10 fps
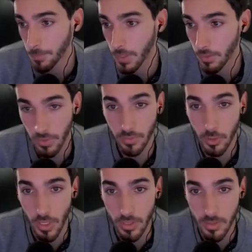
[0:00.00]
50
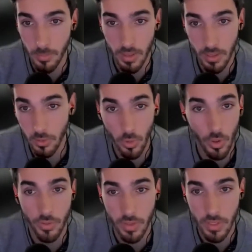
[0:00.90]
trials a month and
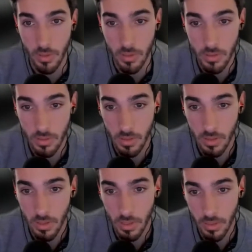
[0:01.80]
200 visitors,
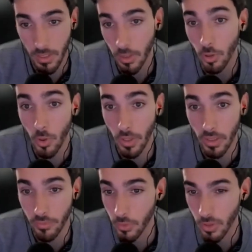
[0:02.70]
then your
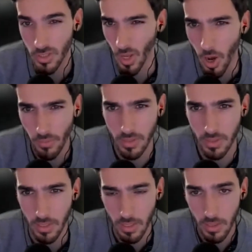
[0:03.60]
low-hanging fruit is
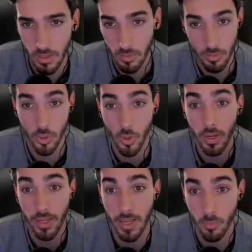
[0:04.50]
obviously just go
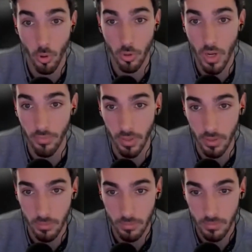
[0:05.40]
and get more traffic,
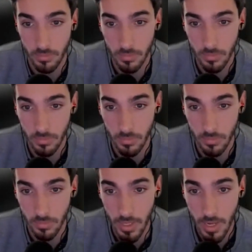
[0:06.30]

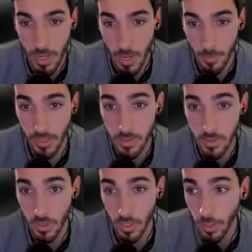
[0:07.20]
right?
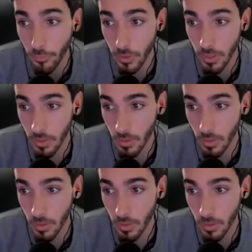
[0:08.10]
Because if we